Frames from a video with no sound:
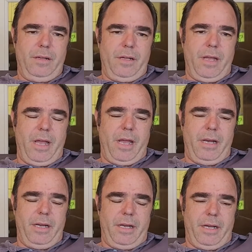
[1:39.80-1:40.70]

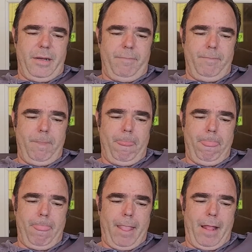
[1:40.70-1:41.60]
And um,
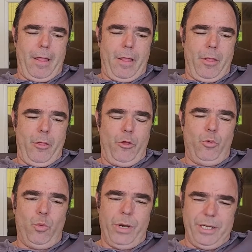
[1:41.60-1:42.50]
the
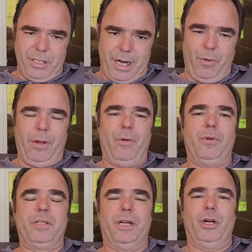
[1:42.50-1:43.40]
reason I went
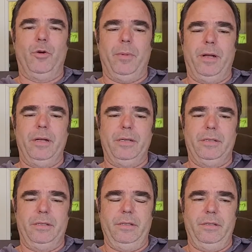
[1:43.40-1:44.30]
with Tacoma
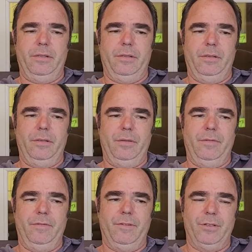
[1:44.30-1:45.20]

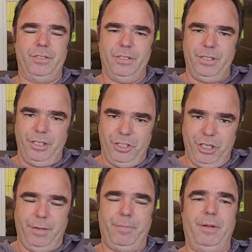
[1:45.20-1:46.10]
versus the
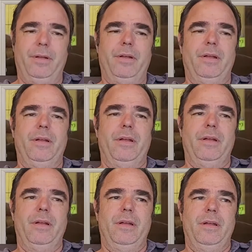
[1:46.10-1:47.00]
Jeep
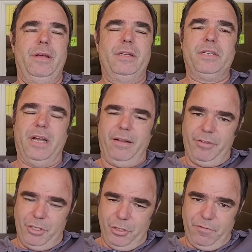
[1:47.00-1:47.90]
is kind of a
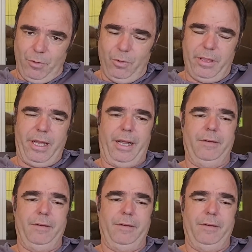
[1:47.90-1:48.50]
twofold thing.